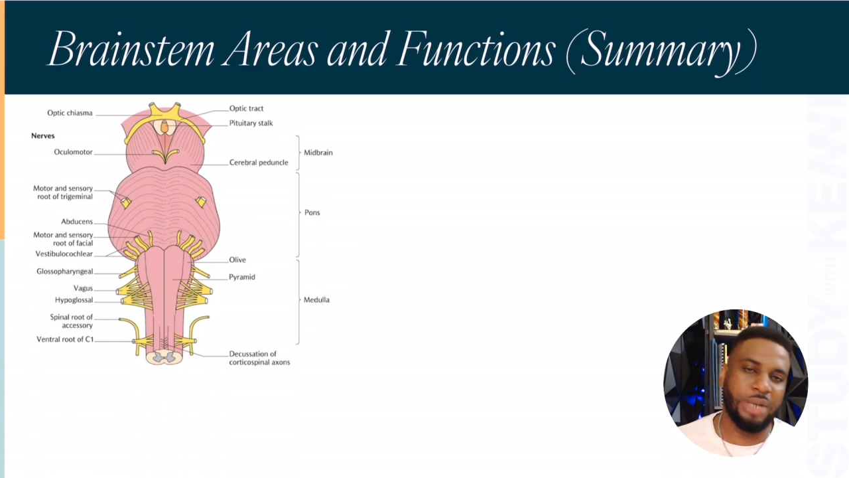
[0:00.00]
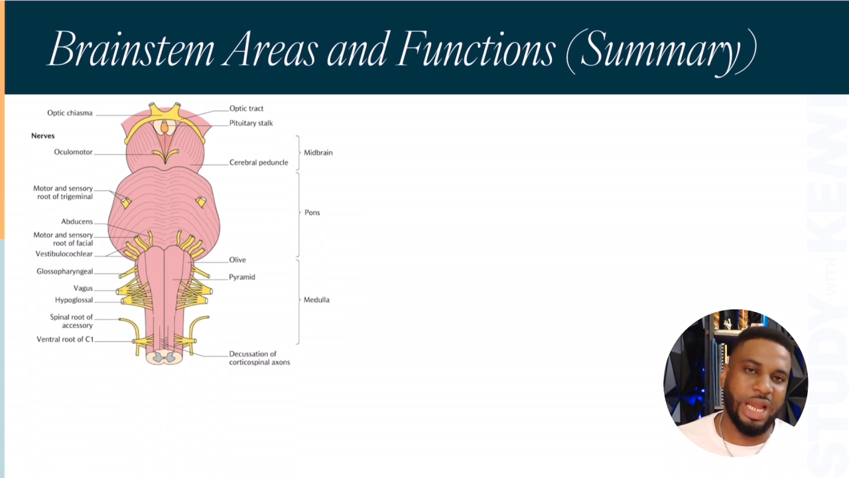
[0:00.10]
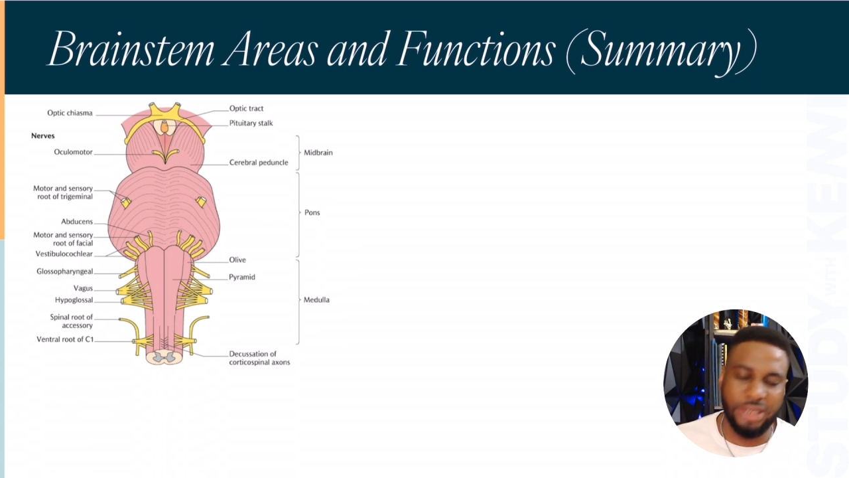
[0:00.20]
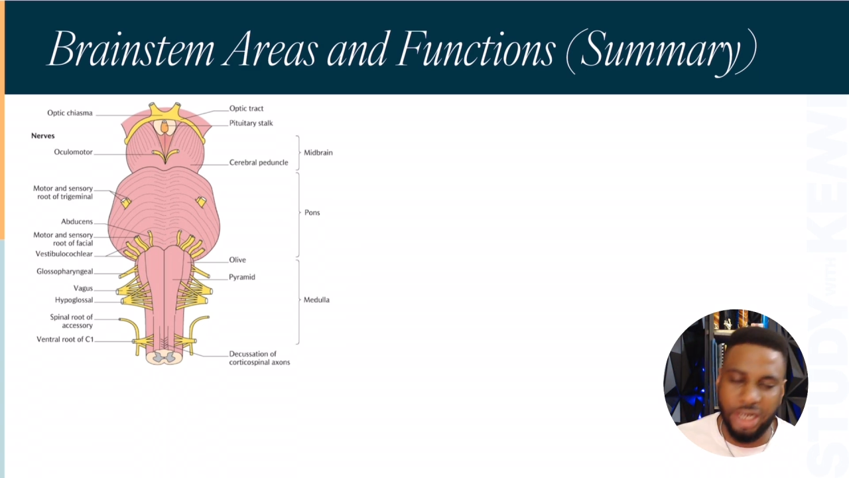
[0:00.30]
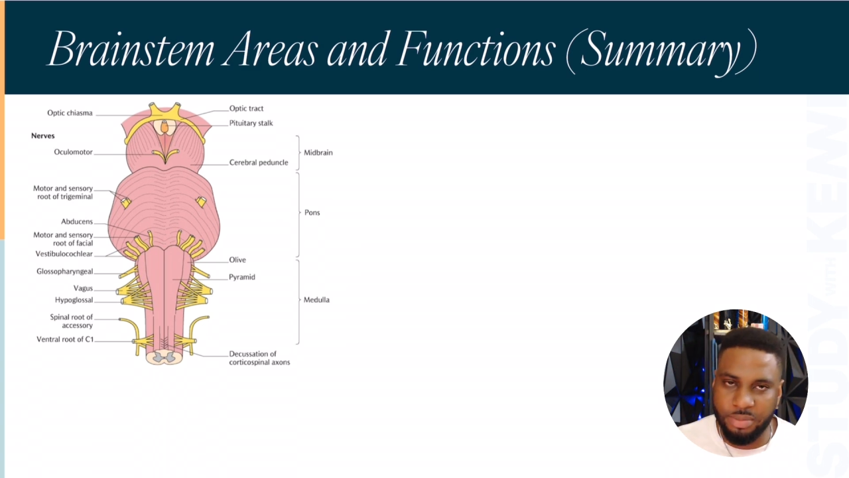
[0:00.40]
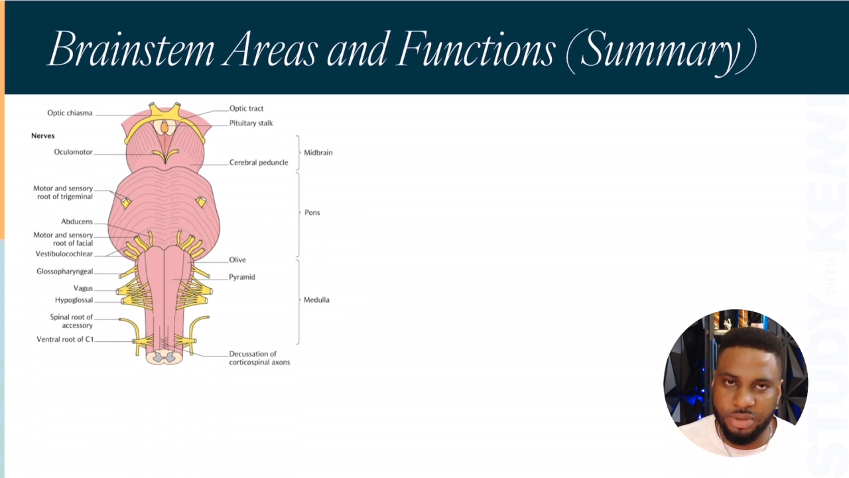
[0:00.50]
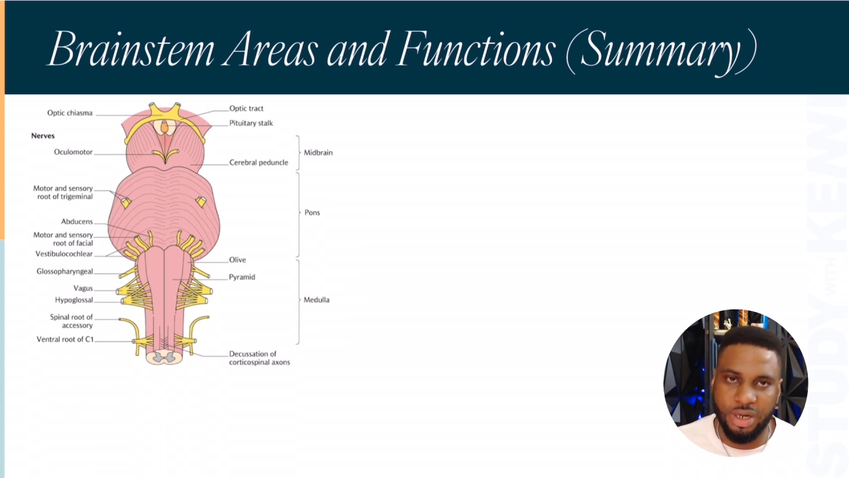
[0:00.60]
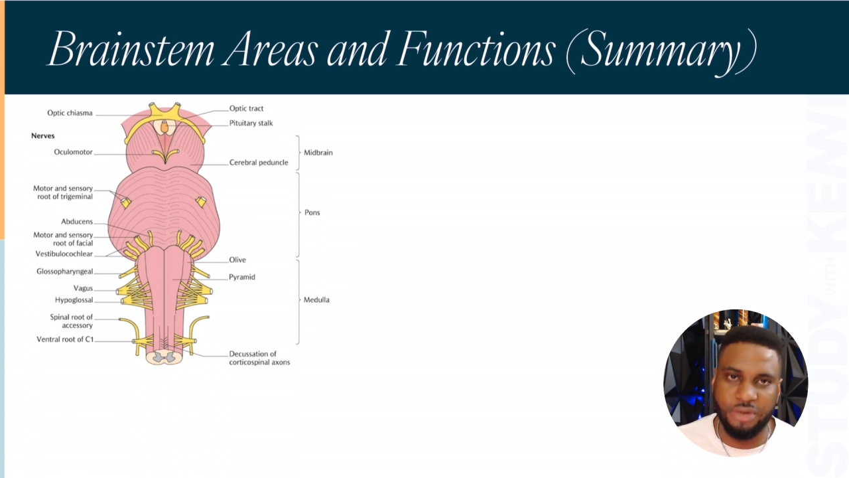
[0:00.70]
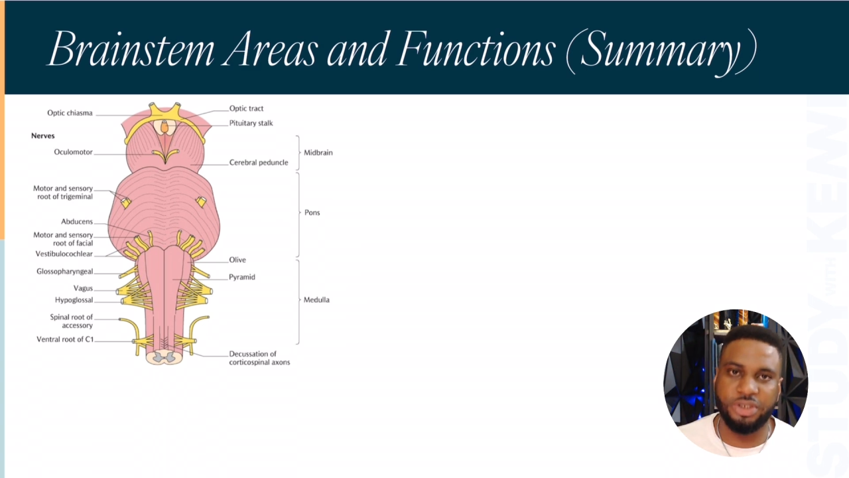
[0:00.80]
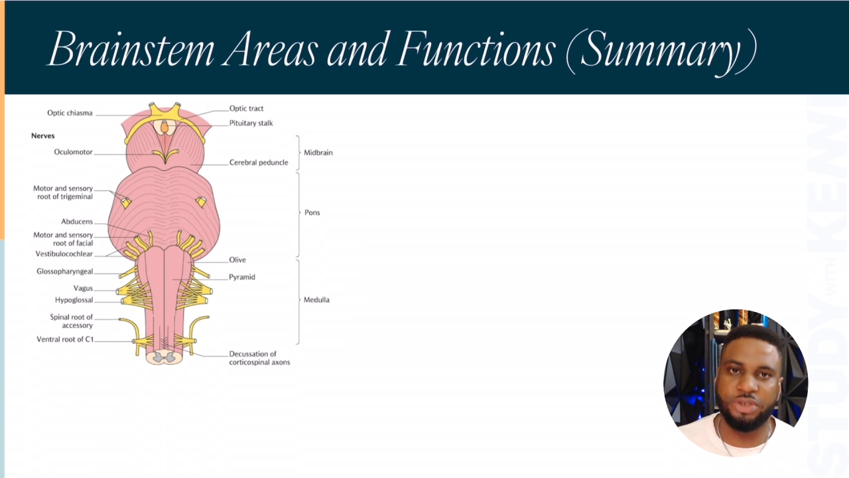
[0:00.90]
lateral
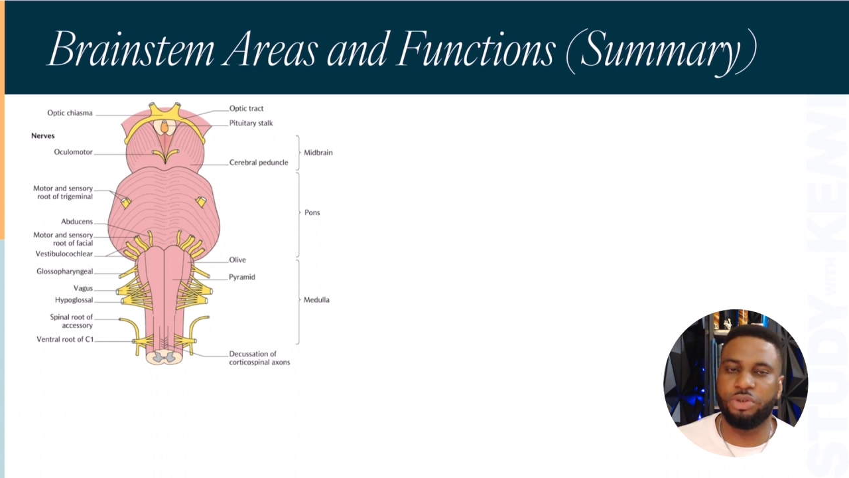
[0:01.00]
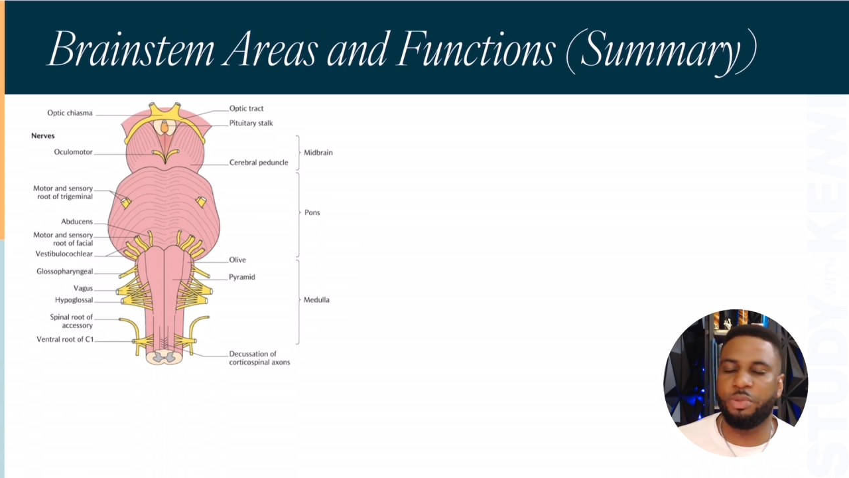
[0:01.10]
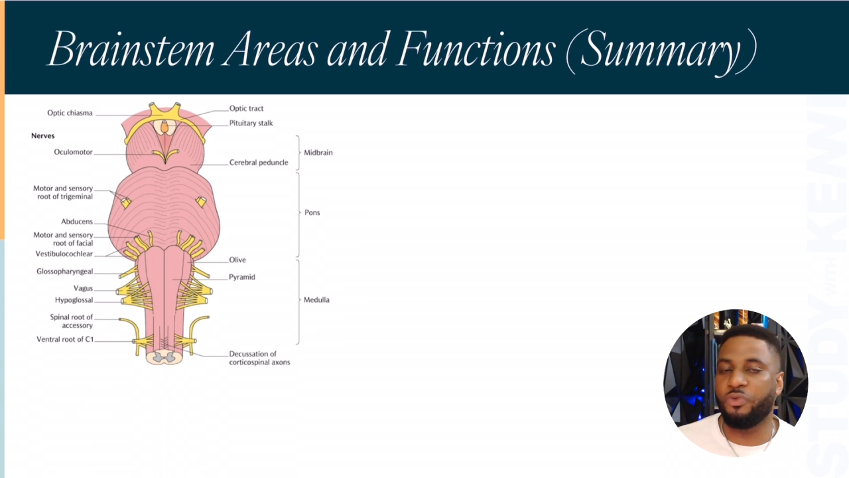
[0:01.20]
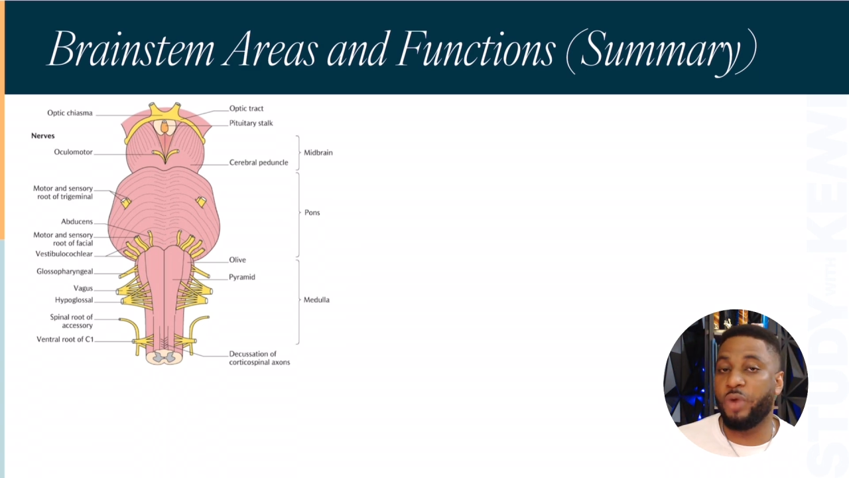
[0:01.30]
medullary syndrome of